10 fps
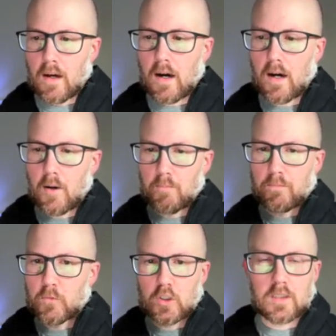um,
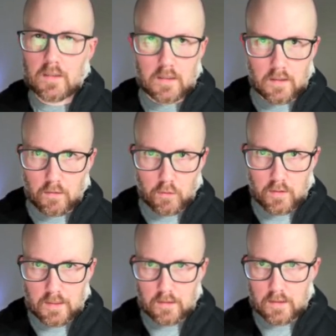just the, through the
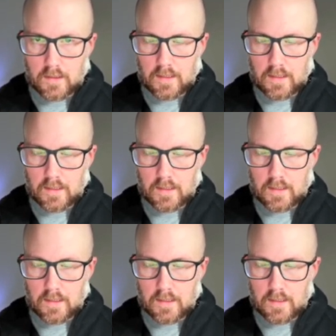use of